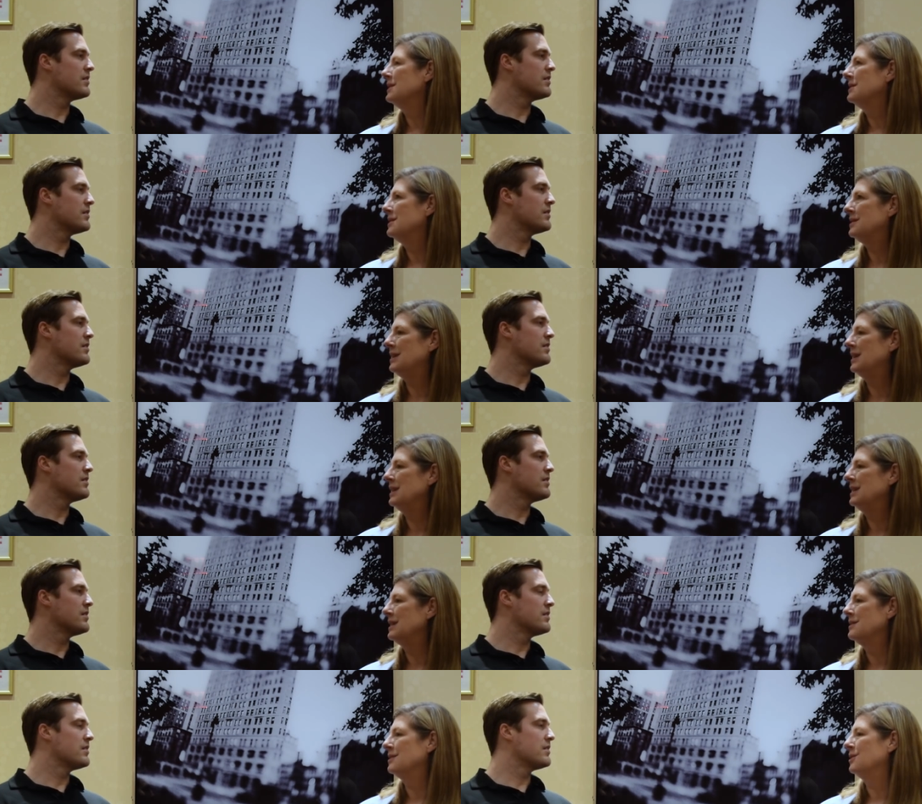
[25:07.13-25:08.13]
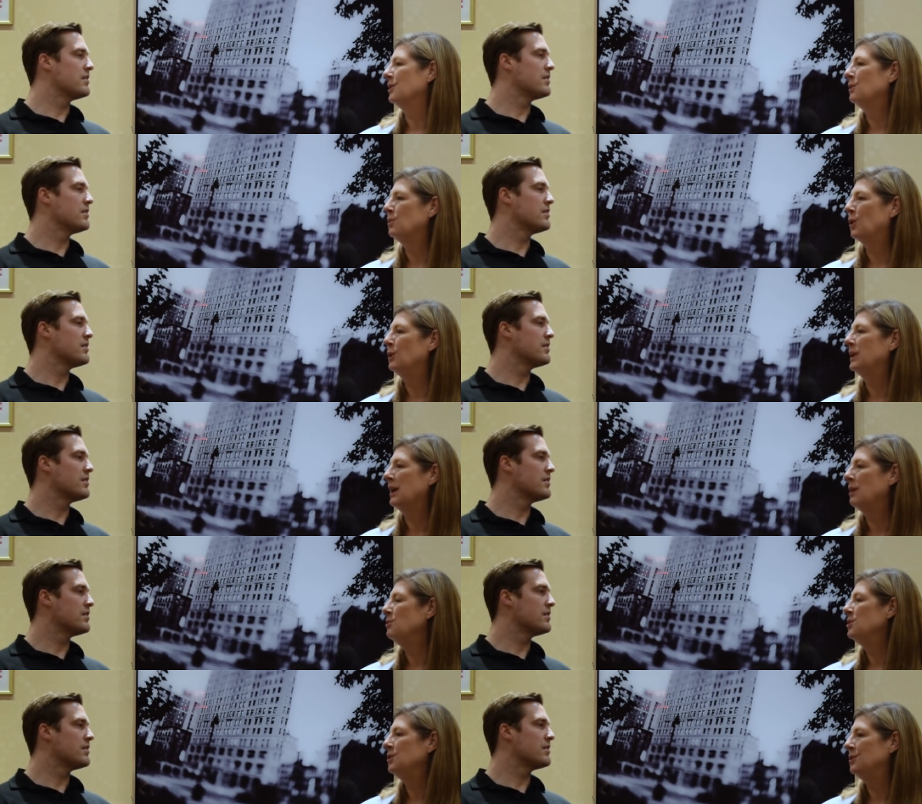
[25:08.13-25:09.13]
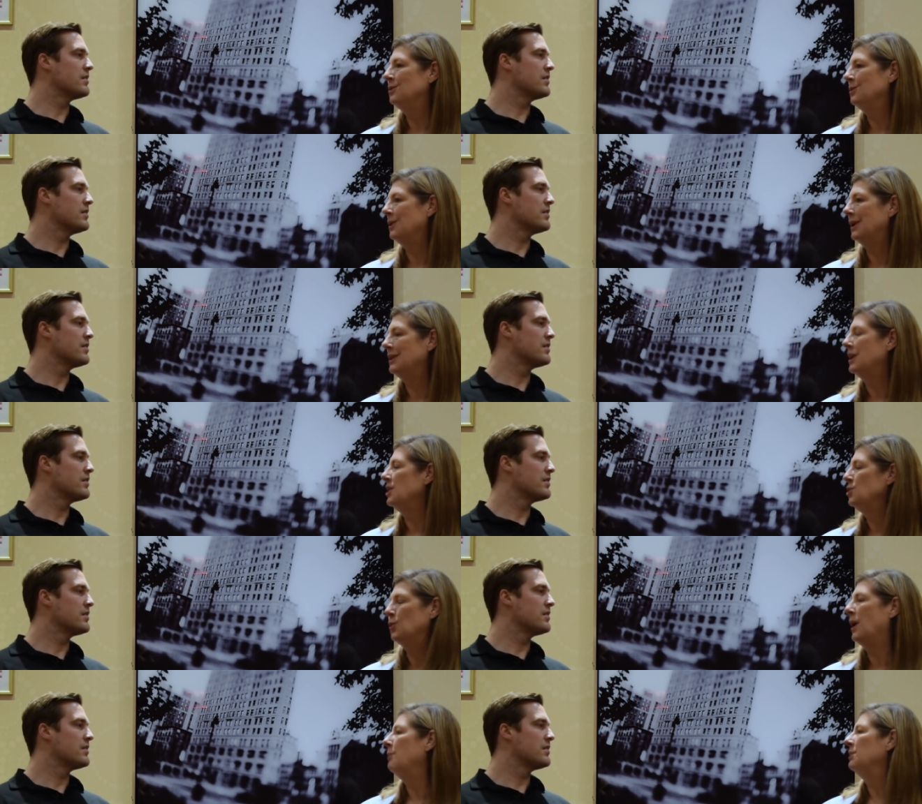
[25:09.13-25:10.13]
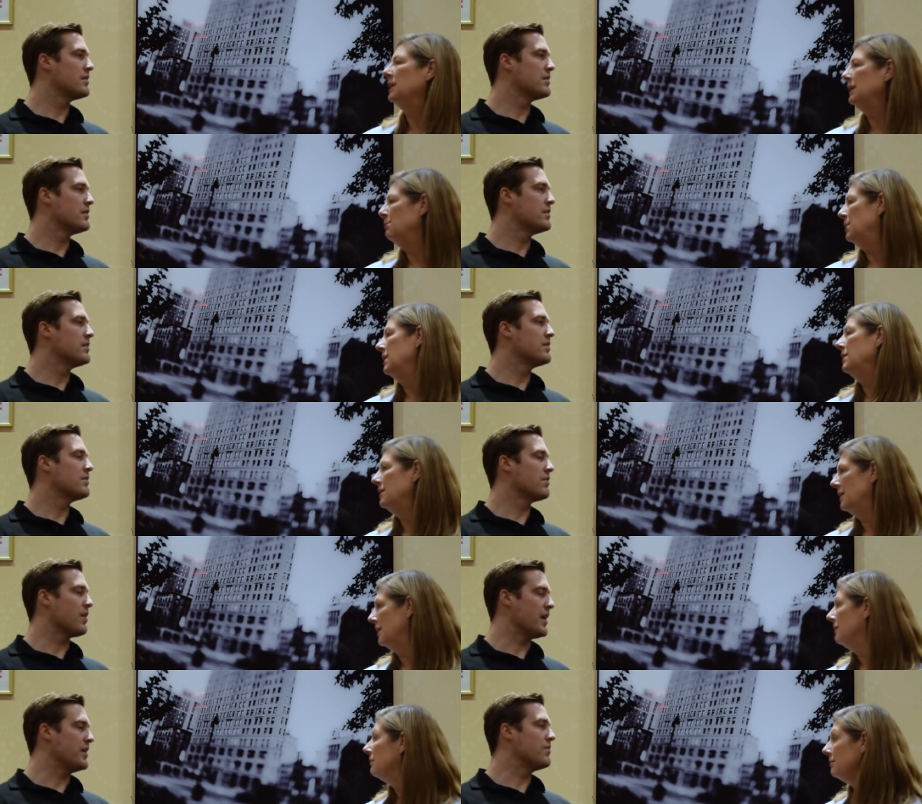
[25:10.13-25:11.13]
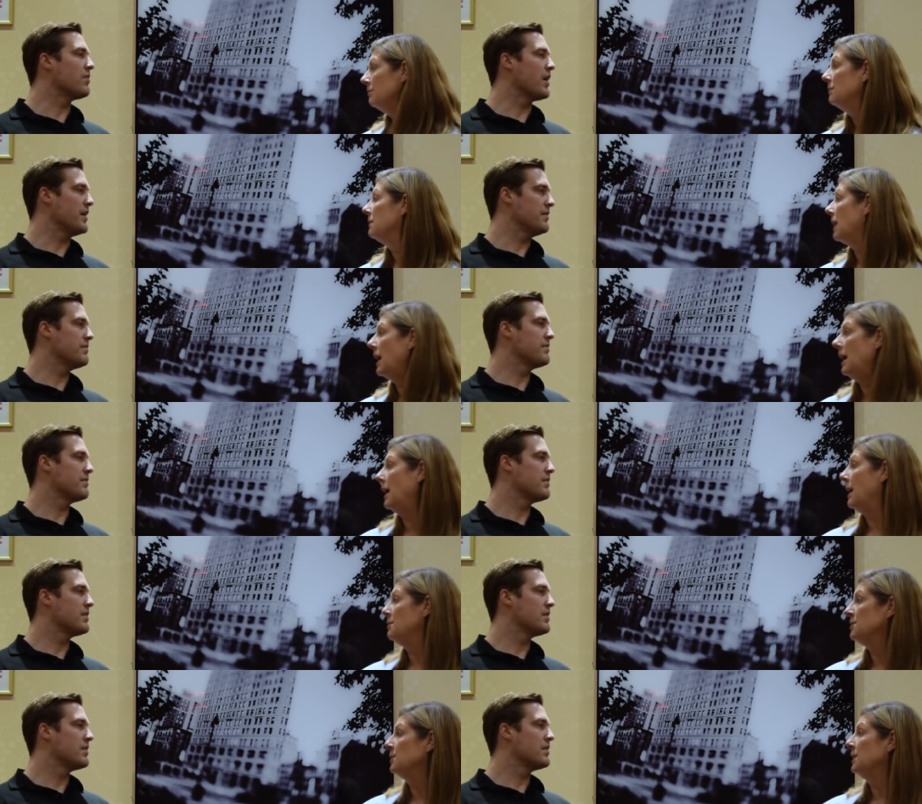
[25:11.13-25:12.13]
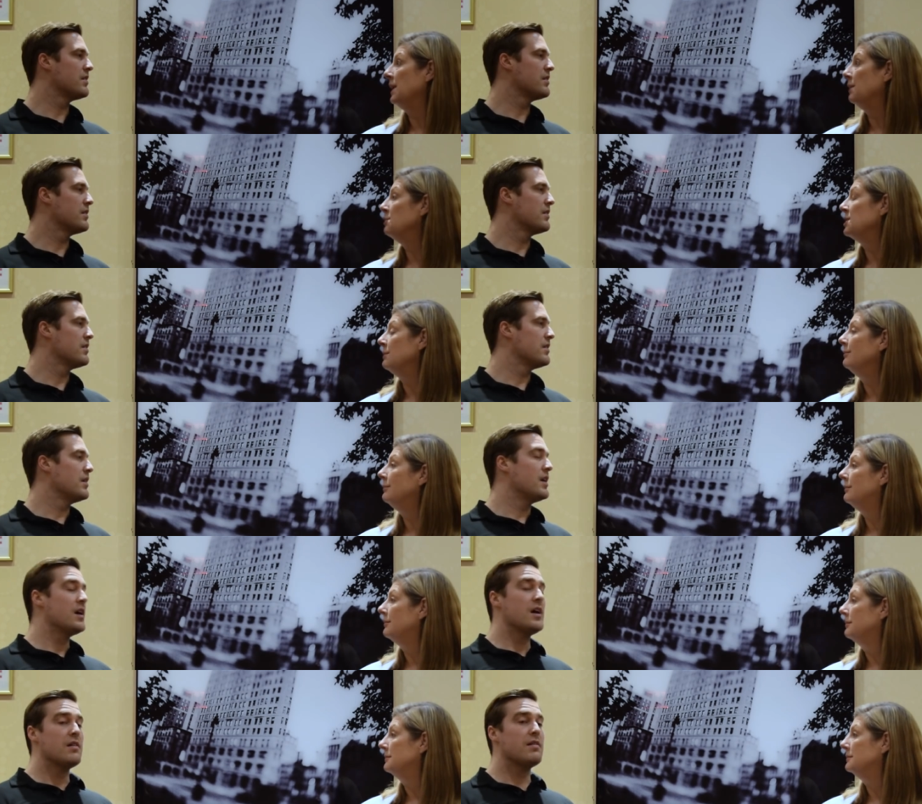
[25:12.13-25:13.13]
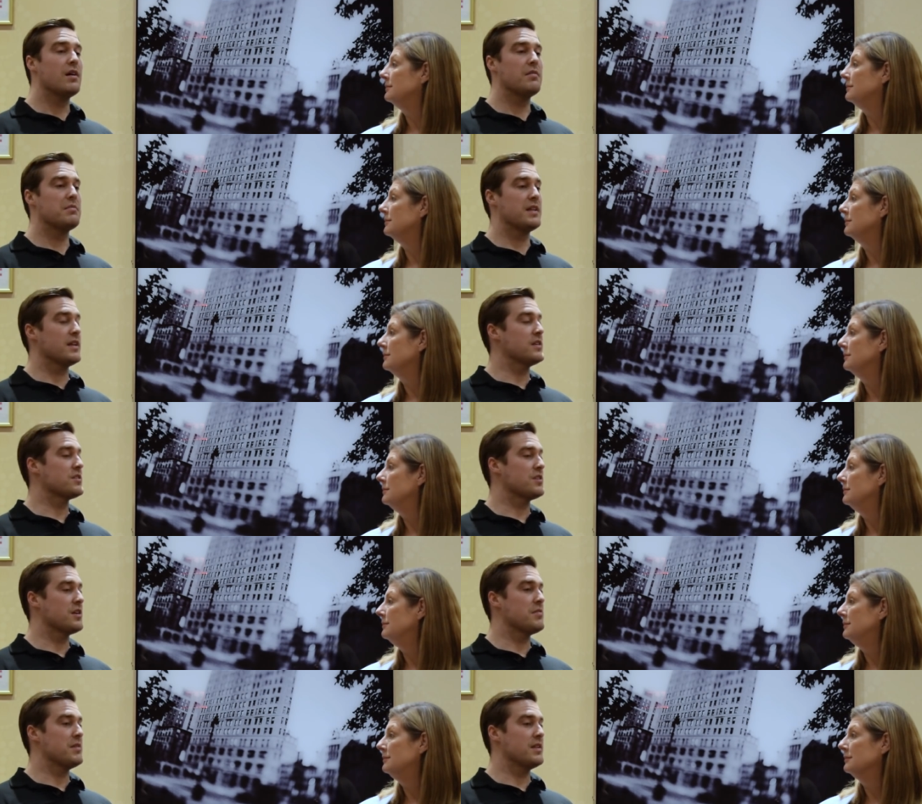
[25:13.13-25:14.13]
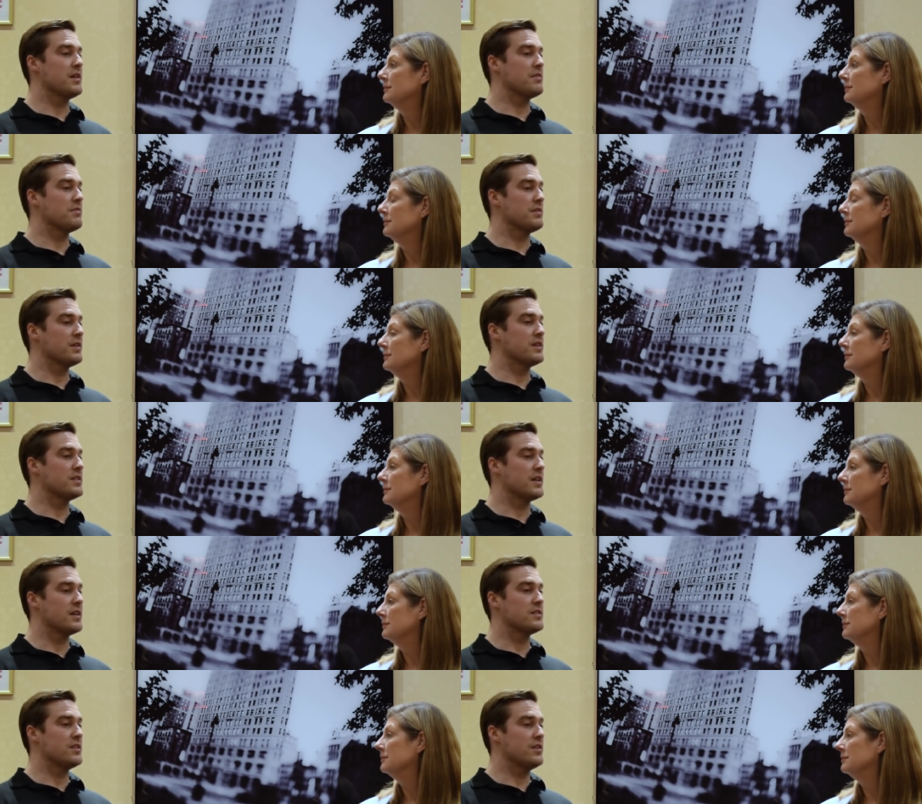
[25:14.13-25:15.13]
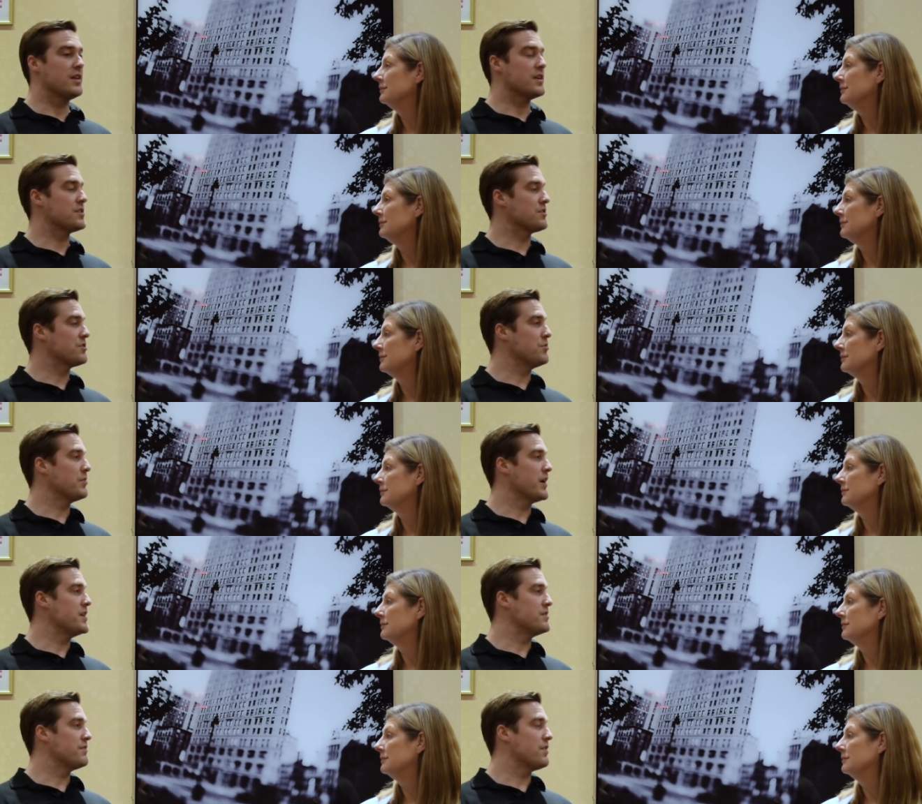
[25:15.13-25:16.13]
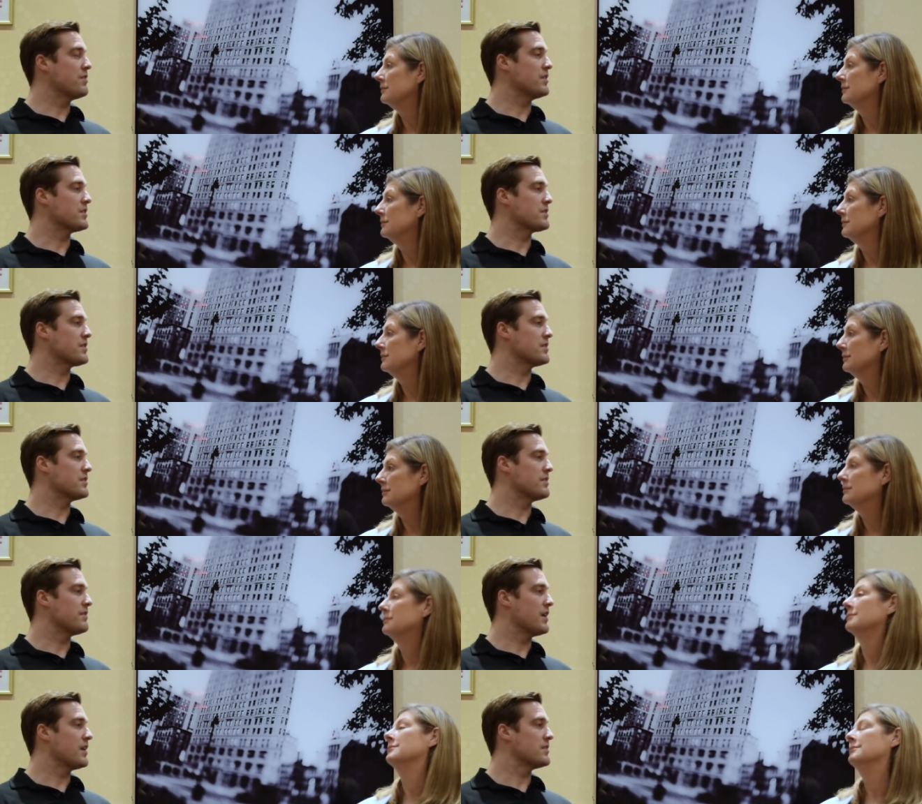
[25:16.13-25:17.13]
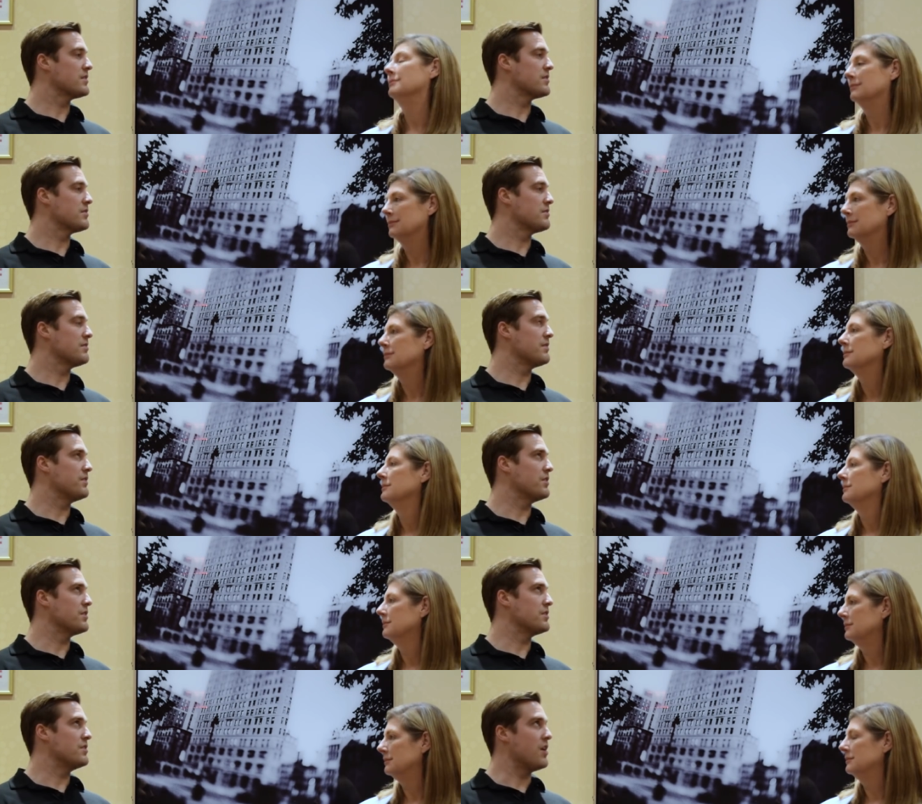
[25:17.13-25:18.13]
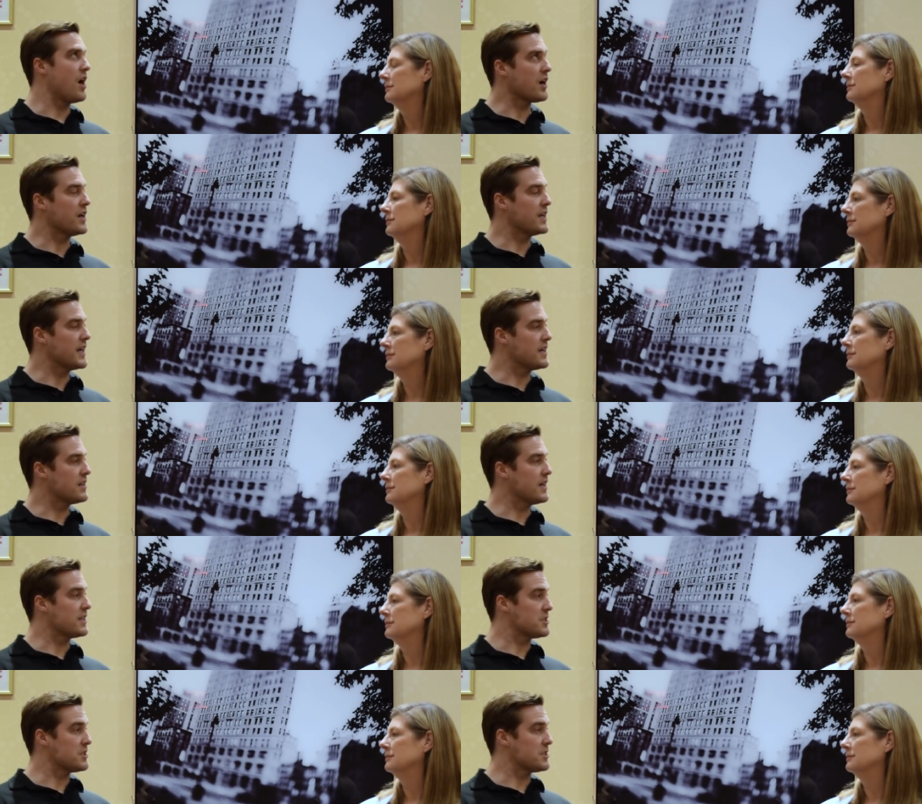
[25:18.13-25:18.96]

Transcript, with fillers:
Speaker 1: see it necessarily rolling up to a duopoly, but you know, right, right, absolutely an option.
Speaker 2: Well, that is good. I mean, that really says that you guys are super agent focused because if that's if you're not going to get into that